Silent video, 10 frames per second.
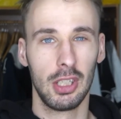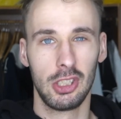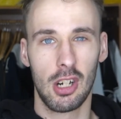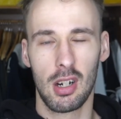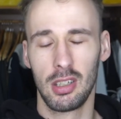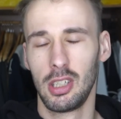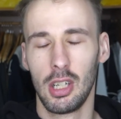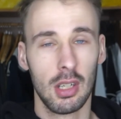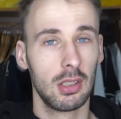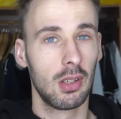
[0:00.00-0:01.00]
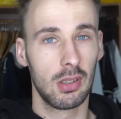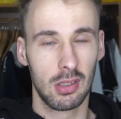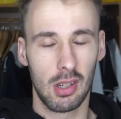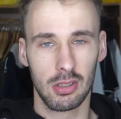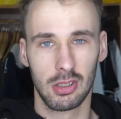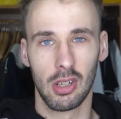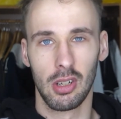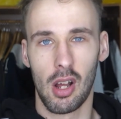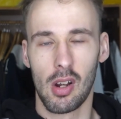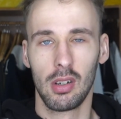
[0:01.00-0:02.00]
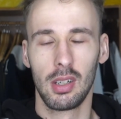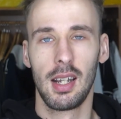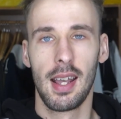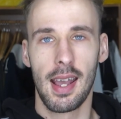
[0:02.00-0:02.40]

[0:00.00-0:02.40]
charge, so it's not so long.